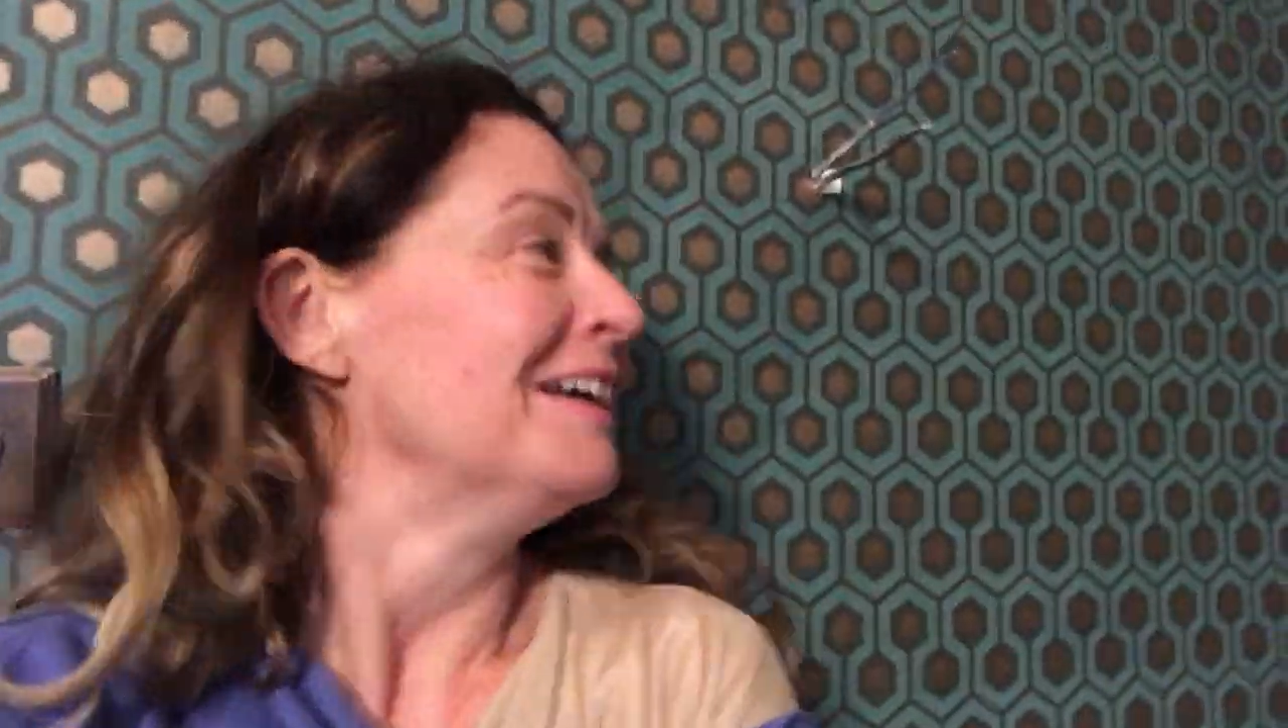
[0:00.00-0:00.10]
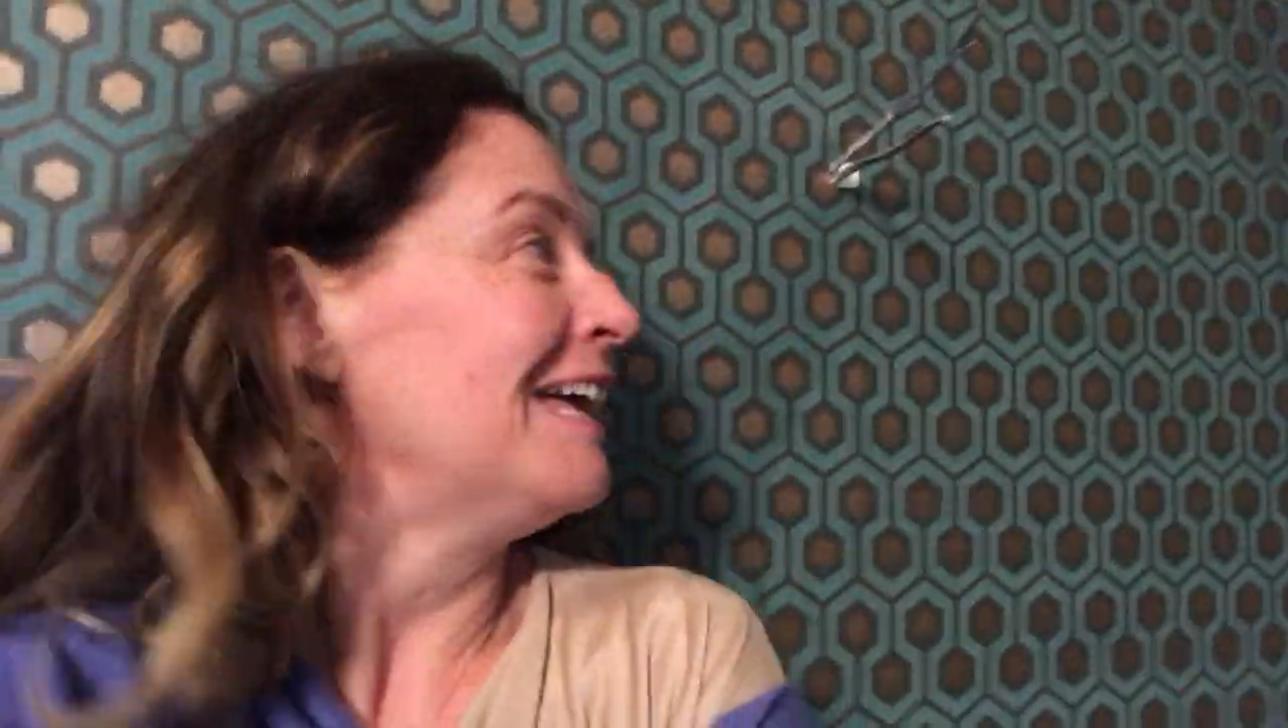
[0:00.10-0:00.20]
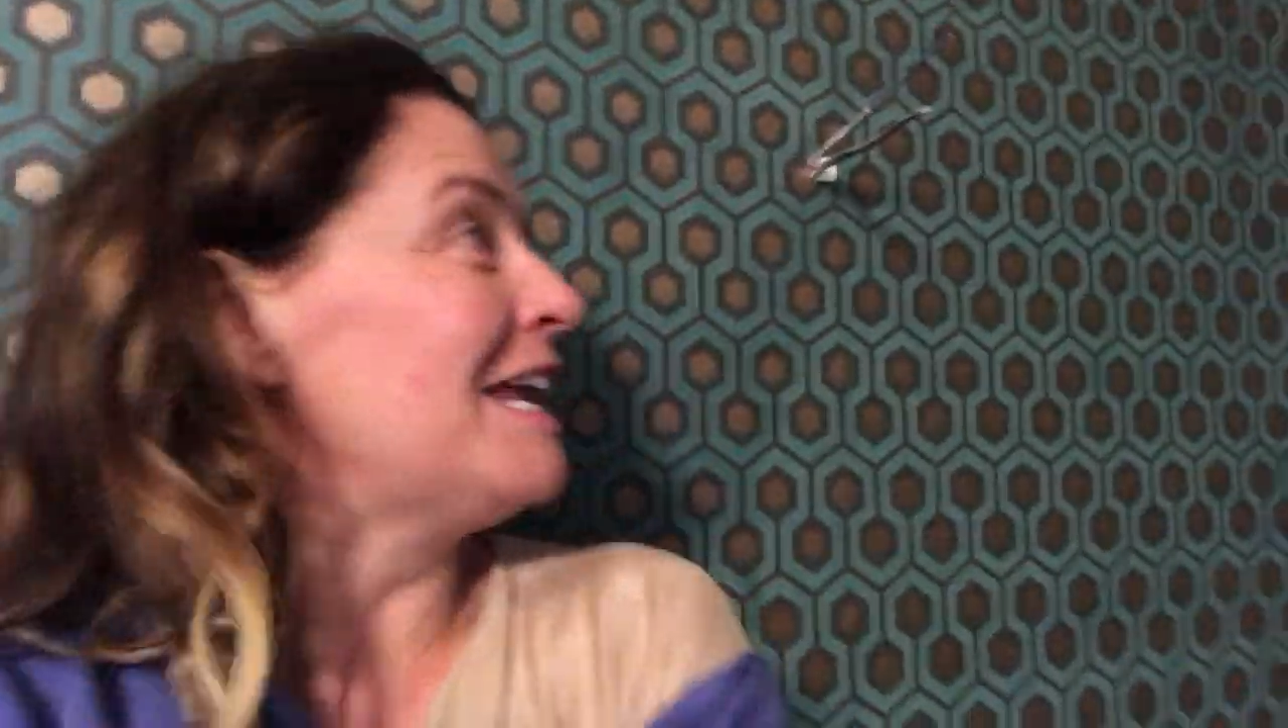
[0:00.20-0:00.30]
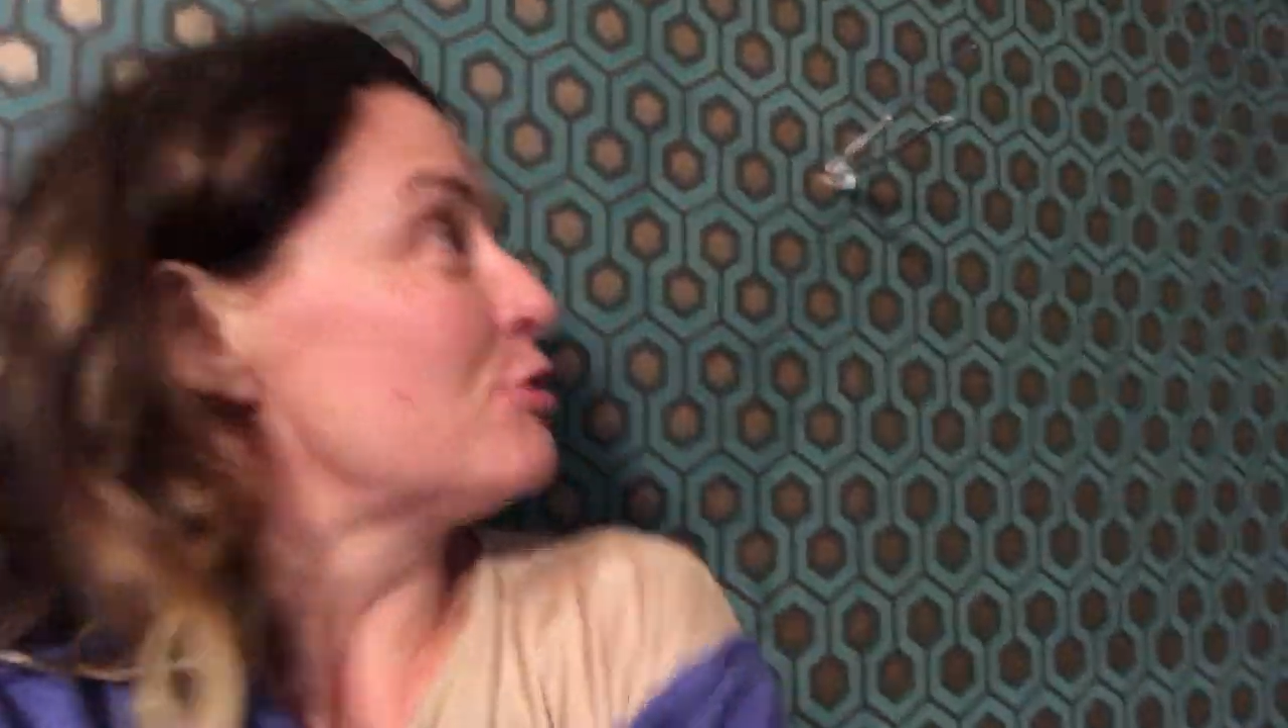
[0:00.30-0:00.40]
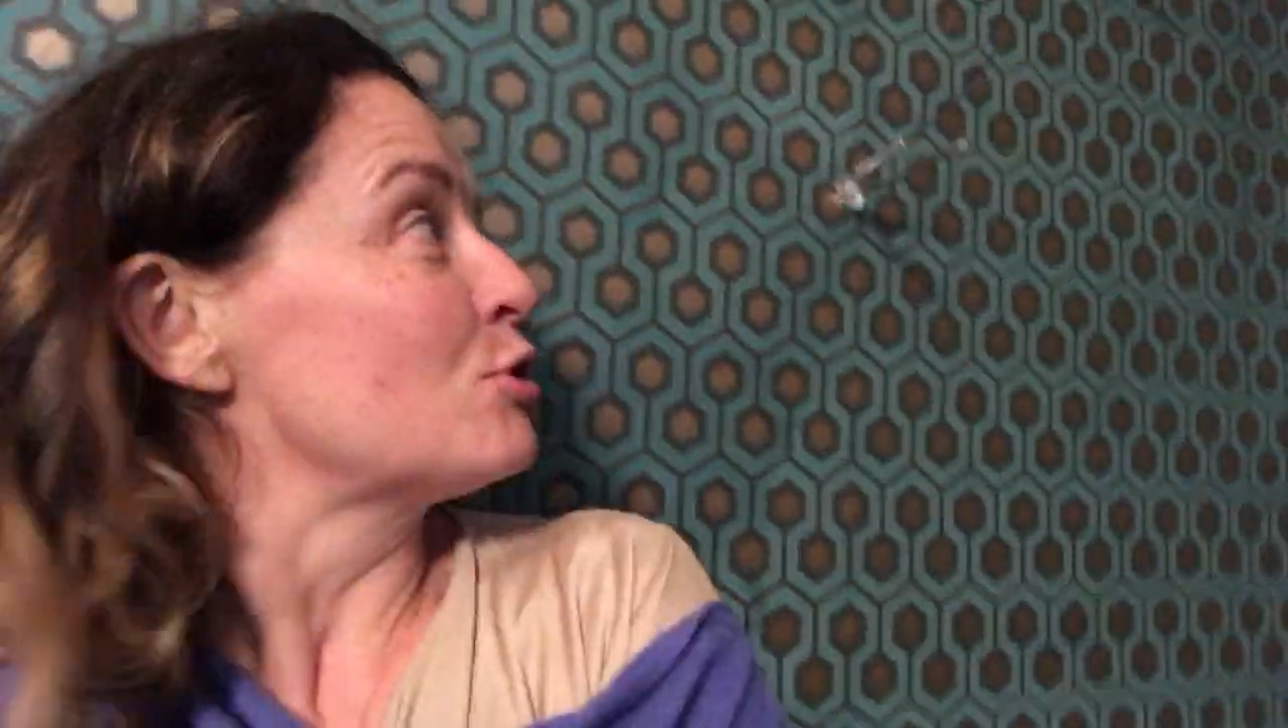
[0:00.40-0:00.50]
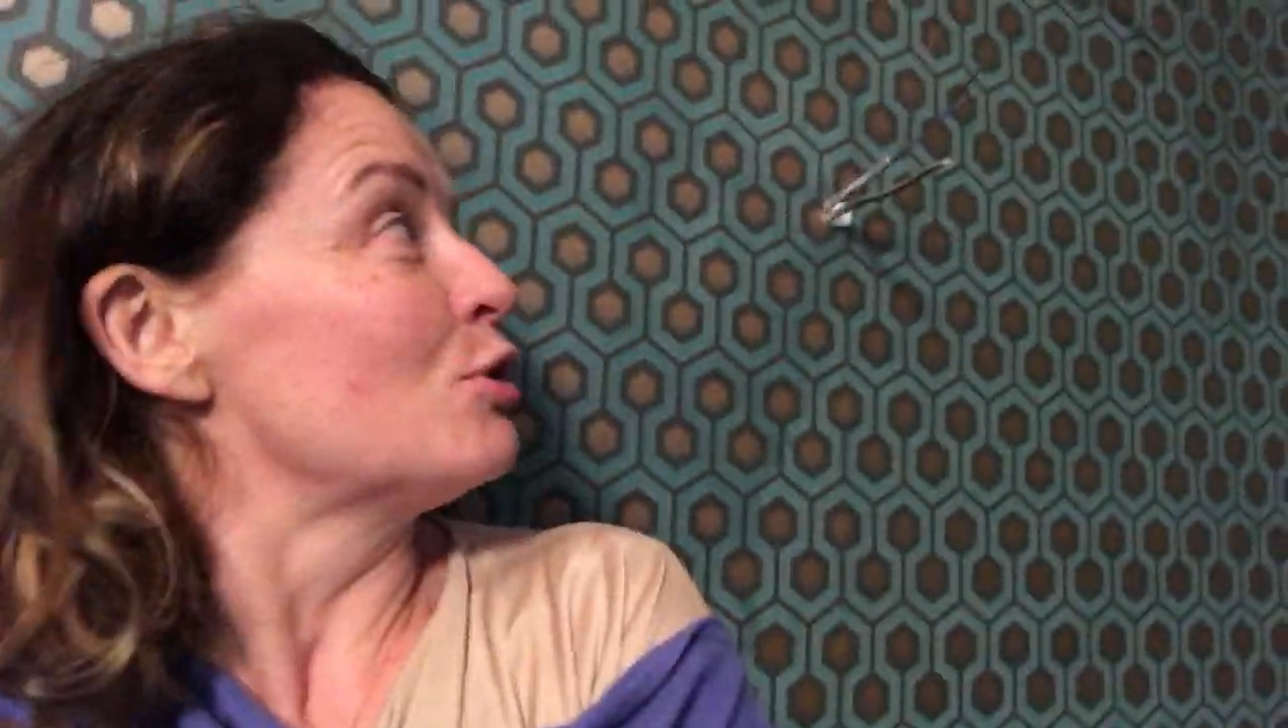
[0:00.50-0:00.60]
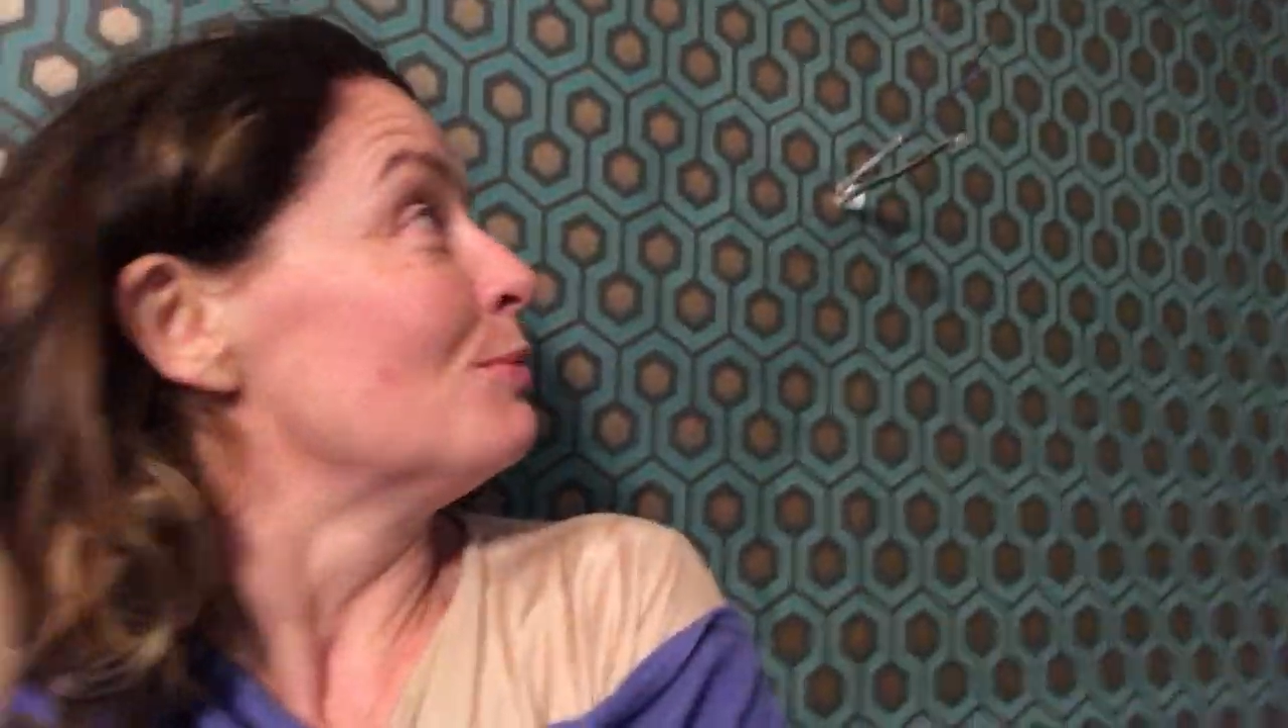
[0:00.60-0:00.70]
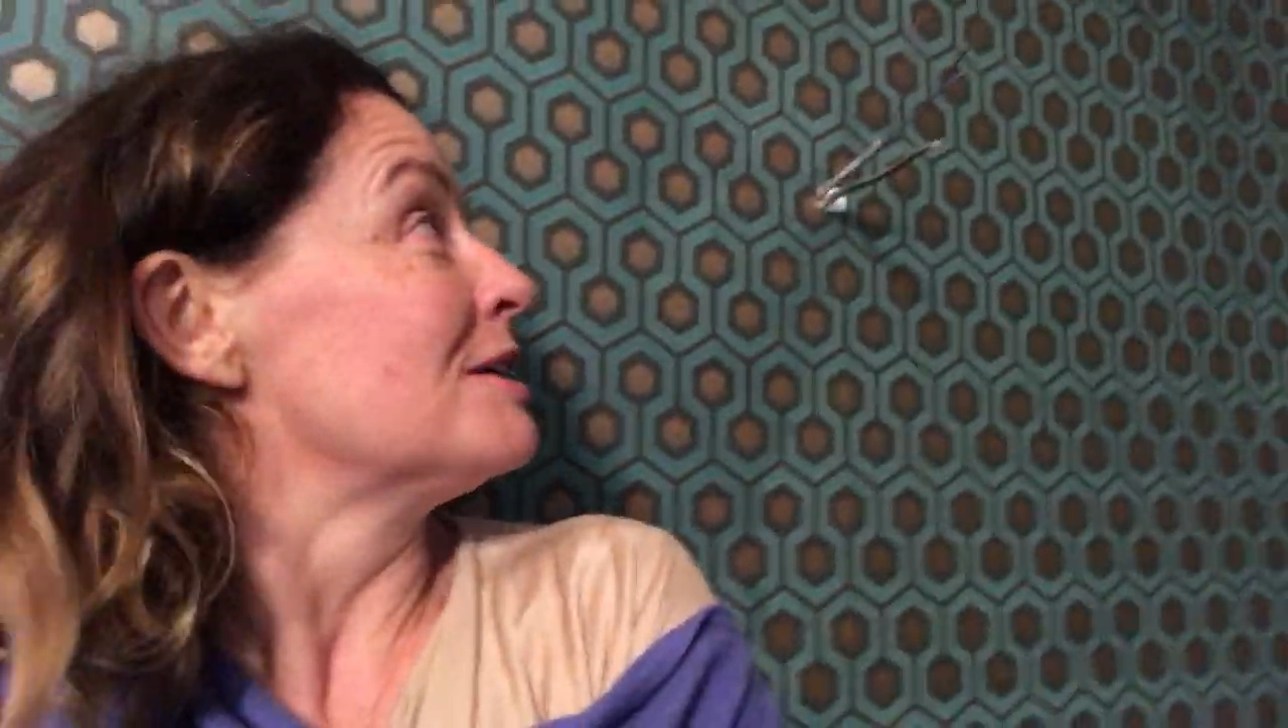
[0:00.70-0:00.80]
electrocute